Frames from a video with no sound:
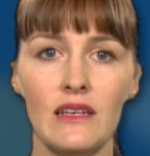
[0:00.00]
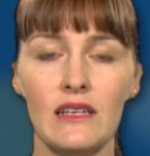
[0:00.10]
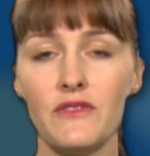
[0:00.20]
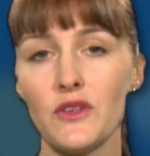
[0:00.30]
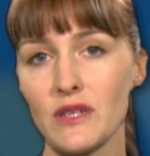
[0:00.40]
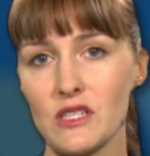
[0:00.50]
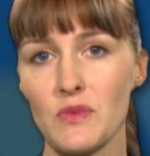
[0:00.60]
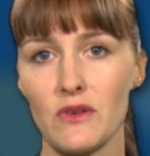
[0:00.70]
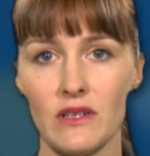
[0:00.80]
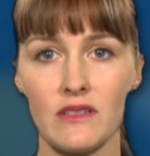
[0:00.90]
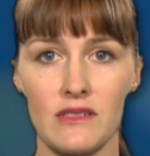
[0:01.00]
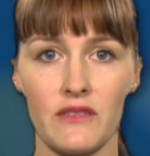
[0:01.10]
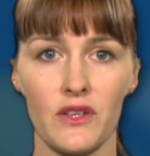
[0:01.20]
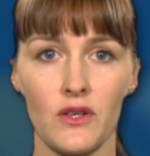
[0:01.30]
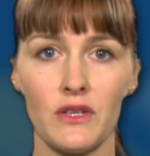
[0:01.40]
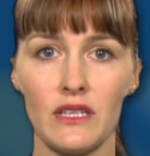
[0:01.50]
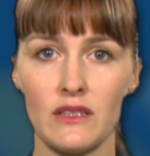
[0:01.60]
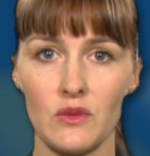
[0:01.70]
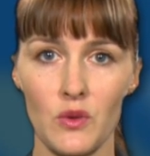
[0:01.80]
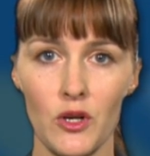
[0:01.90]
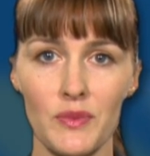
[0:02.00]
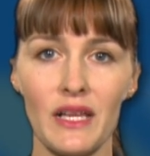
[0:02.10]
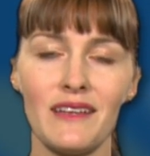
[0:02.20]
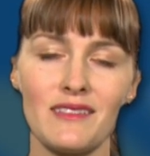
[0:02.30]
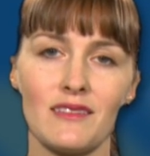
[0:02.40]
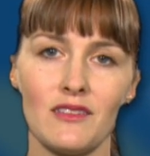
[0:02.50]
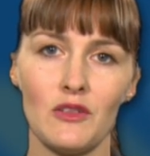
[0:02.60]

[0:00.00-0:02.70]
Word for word: If you experience difficulty in the workplace,